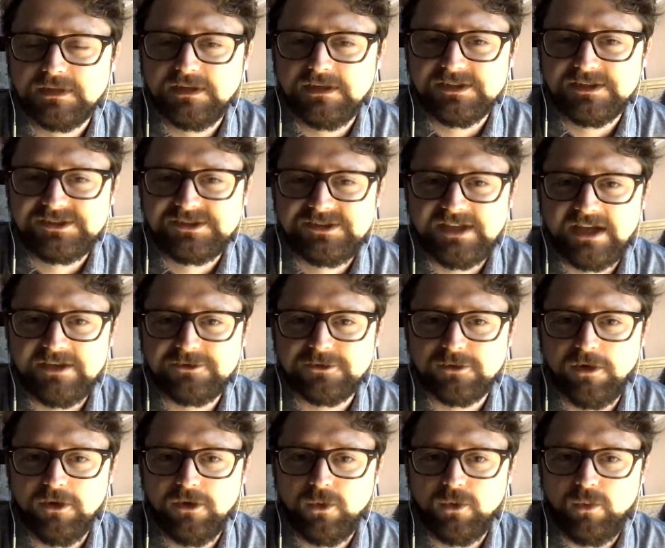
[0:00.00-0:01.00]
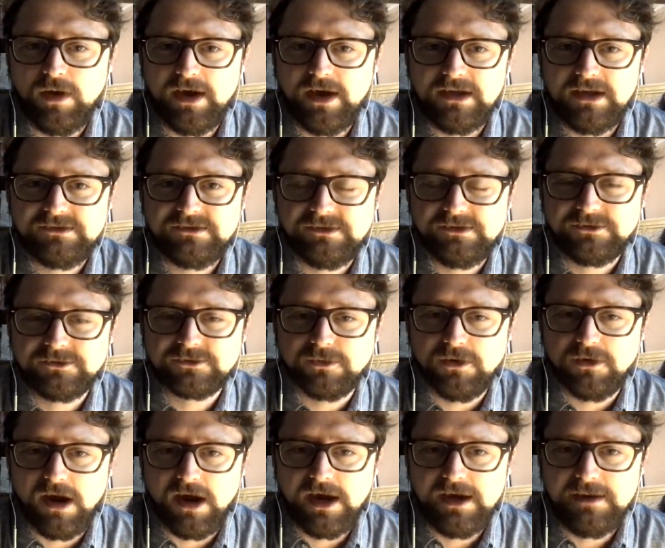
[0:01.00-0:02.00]
assess or otherwise
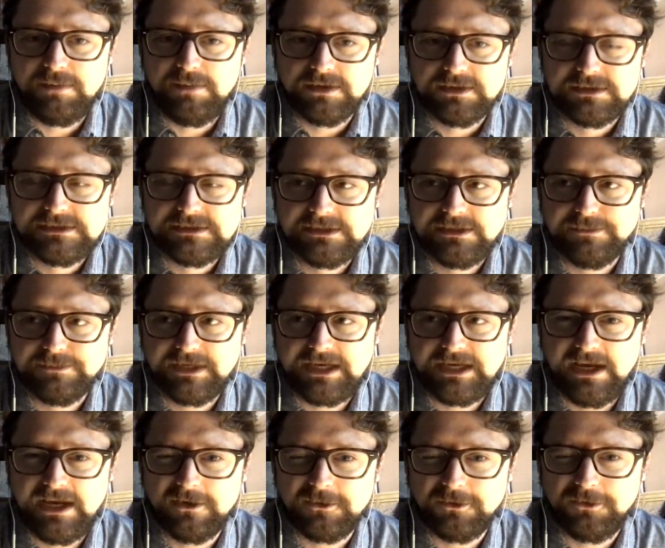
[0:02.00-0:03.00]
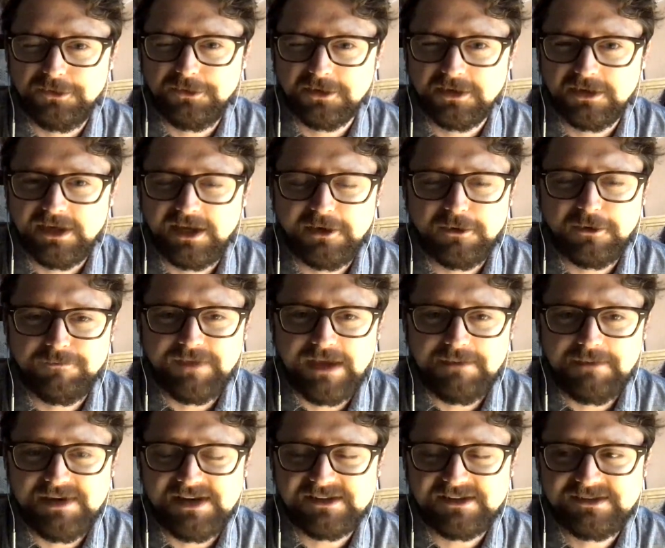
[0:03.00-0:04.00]
describe the mechanical Turk. I don't know if
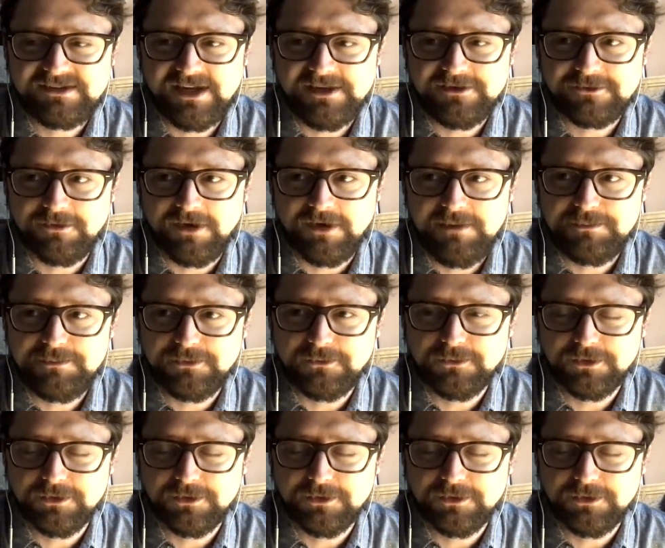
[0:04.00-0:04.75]
that makes sense, right? But